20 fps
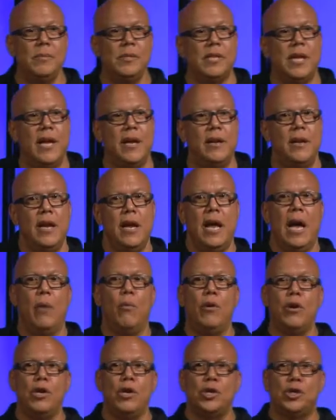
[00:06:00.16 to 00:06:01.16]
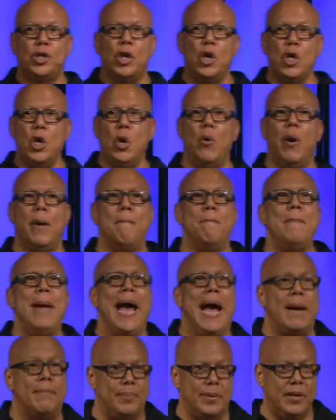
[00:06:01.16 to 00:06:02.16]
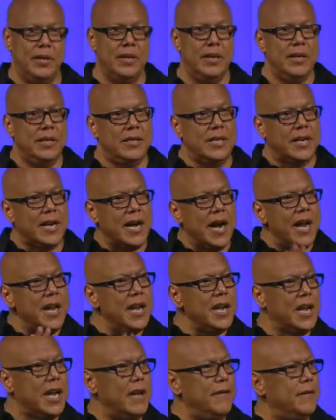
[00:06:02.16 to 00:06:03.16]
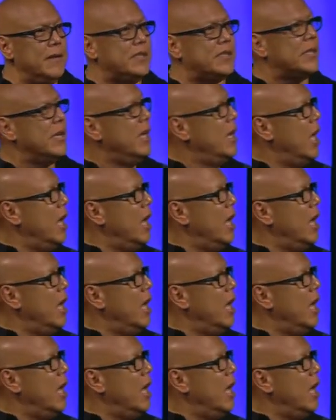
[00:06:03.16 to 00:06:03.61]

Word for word: and I want to show you a map to kind of give us a